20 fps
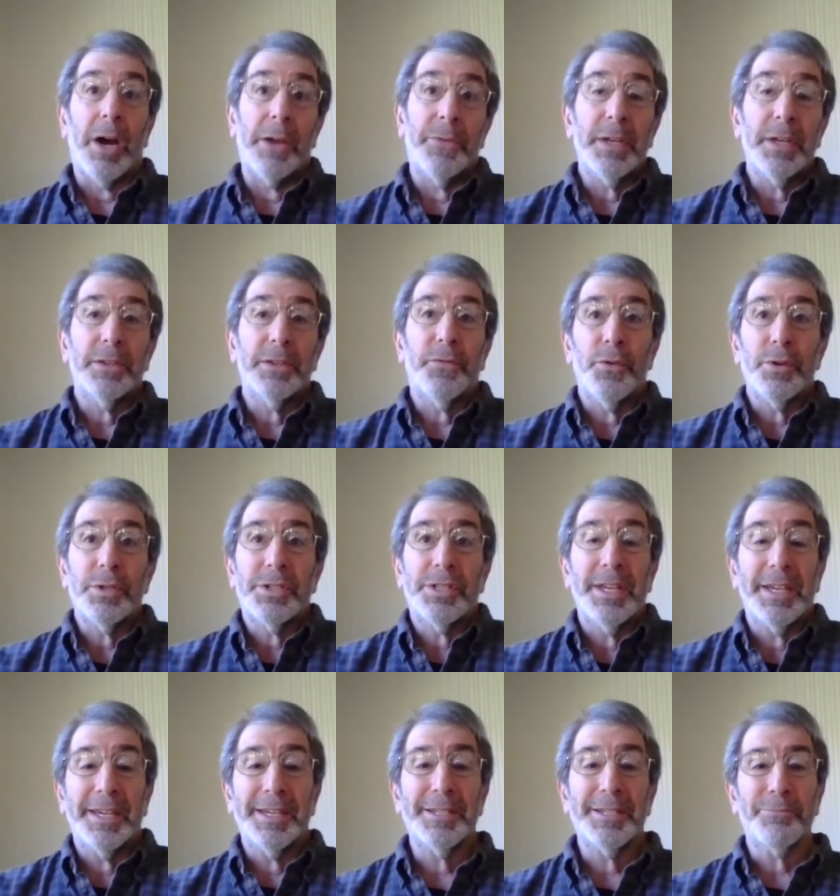think the first
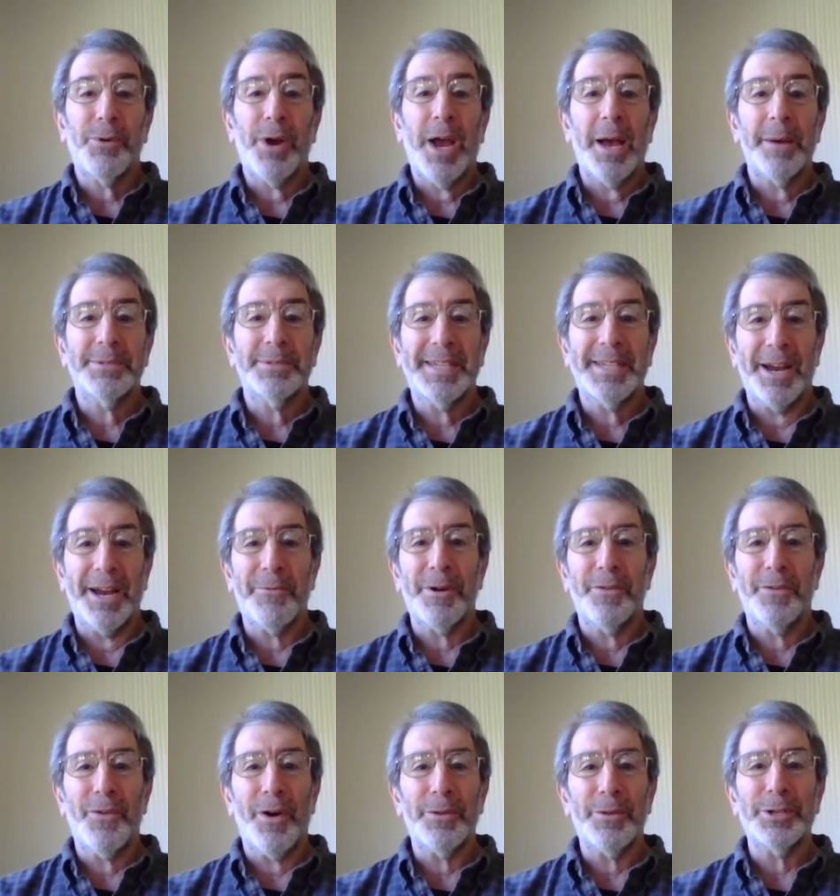thing is perhaps get rid
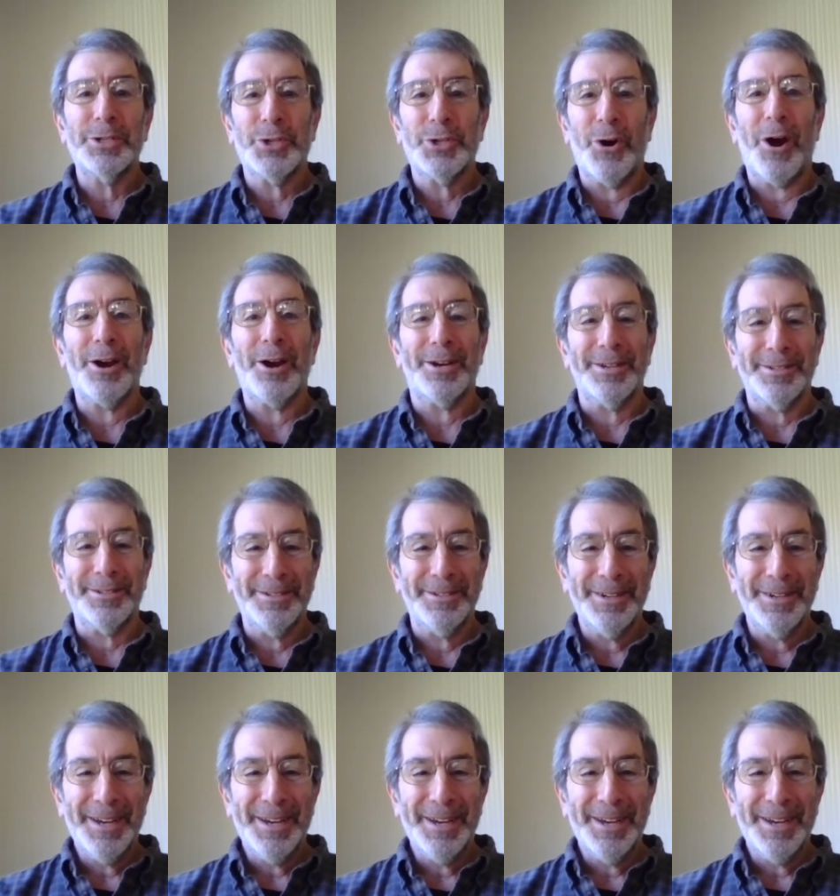of all the jargon.